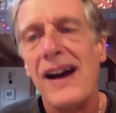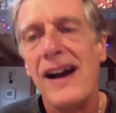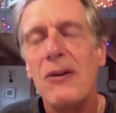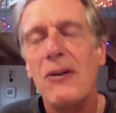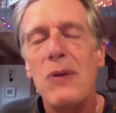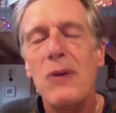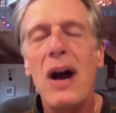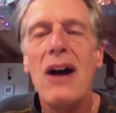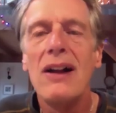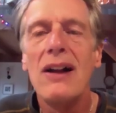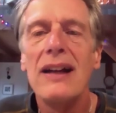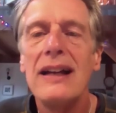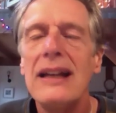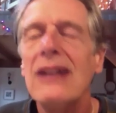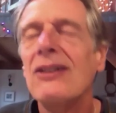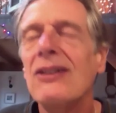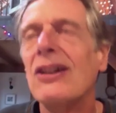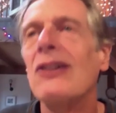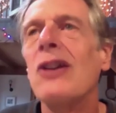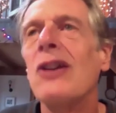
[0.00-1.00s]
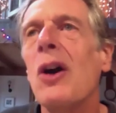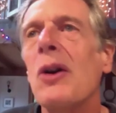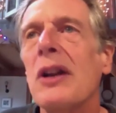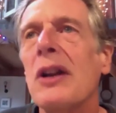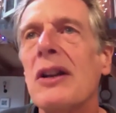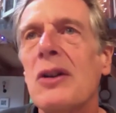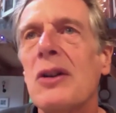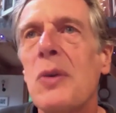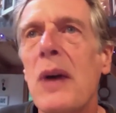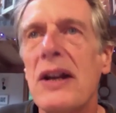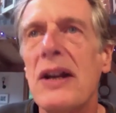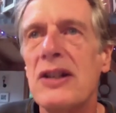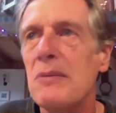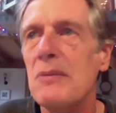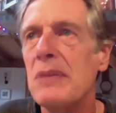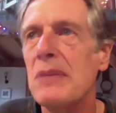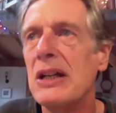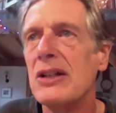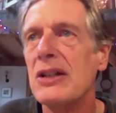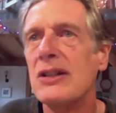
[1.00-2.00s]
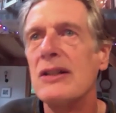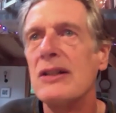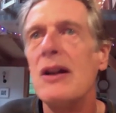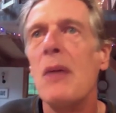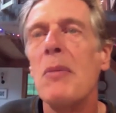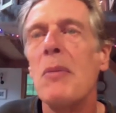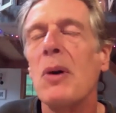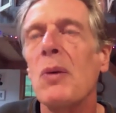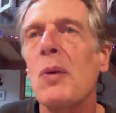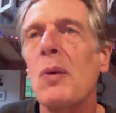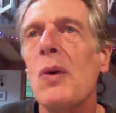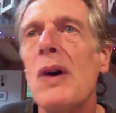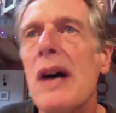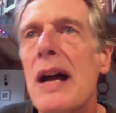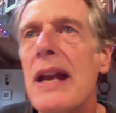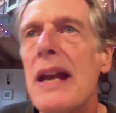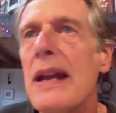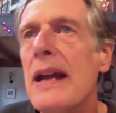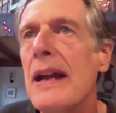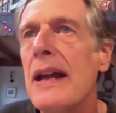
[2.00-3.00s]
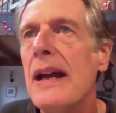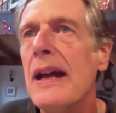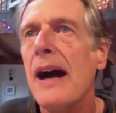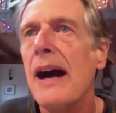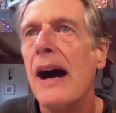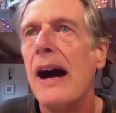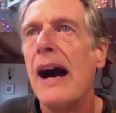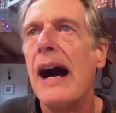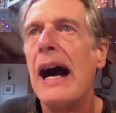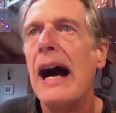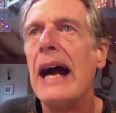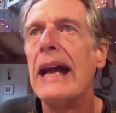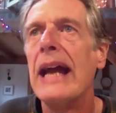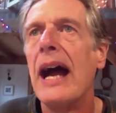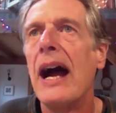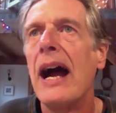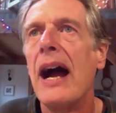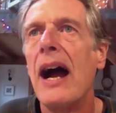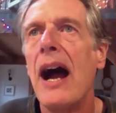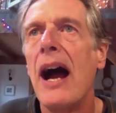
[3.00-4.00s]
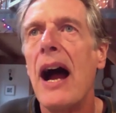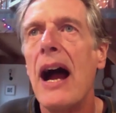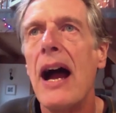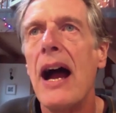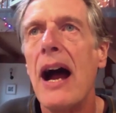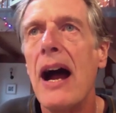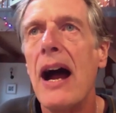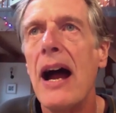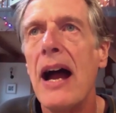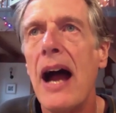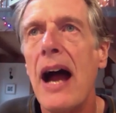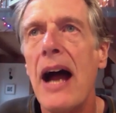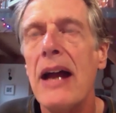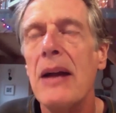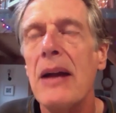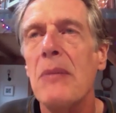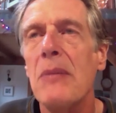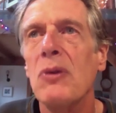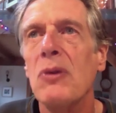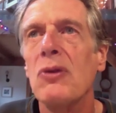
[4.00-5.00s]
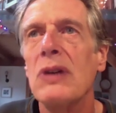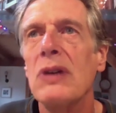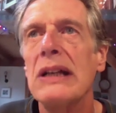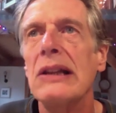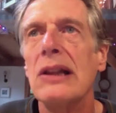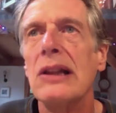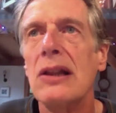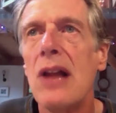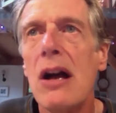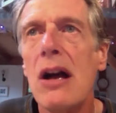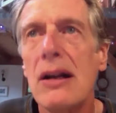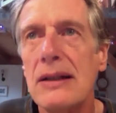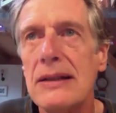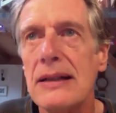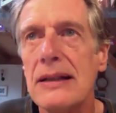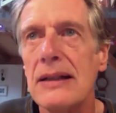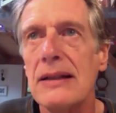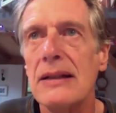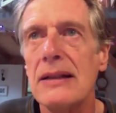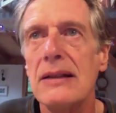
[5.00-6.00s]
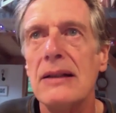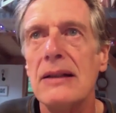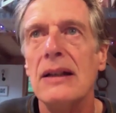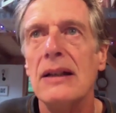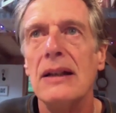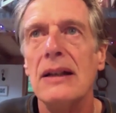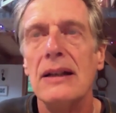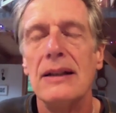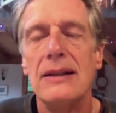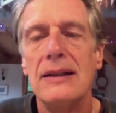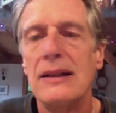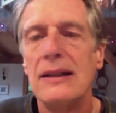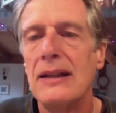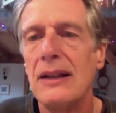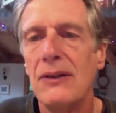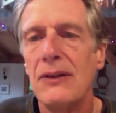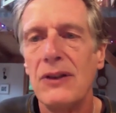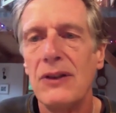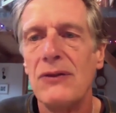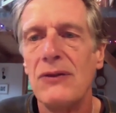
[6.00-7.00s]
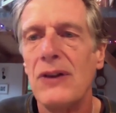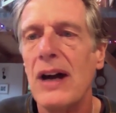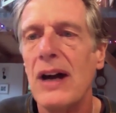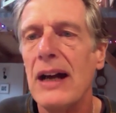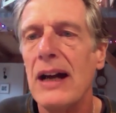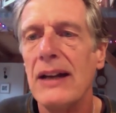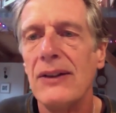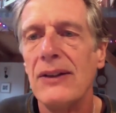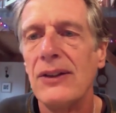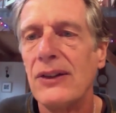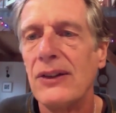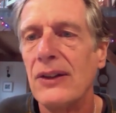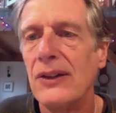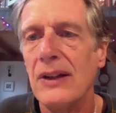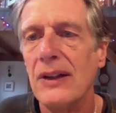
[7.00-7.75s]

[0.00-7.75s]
Well, it is a loaded question, because number one, I am reluctant to give advice,